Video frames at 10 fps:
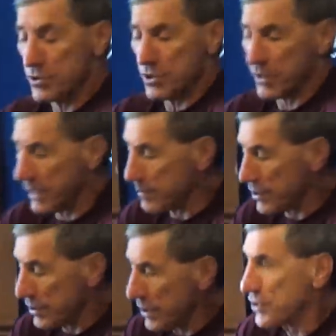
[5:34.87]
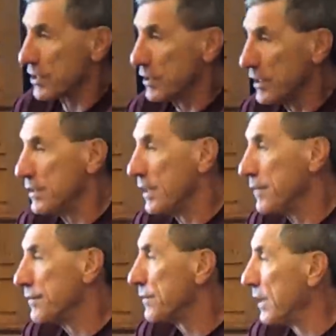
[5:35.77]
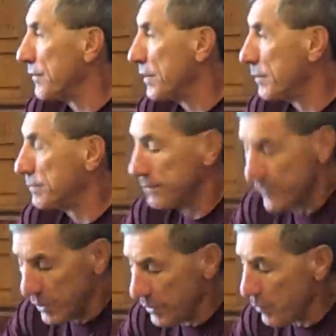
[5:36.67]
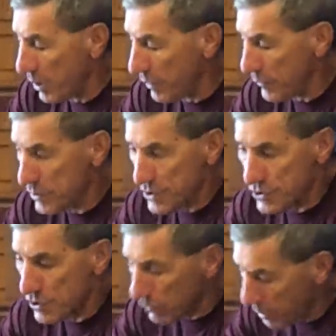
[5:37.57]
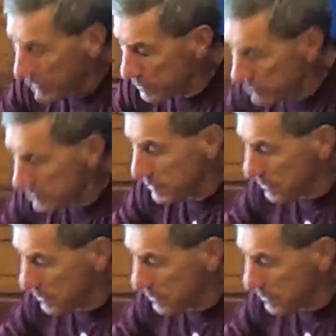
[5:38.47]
you just look at them statistically, they, have done very well versus the run.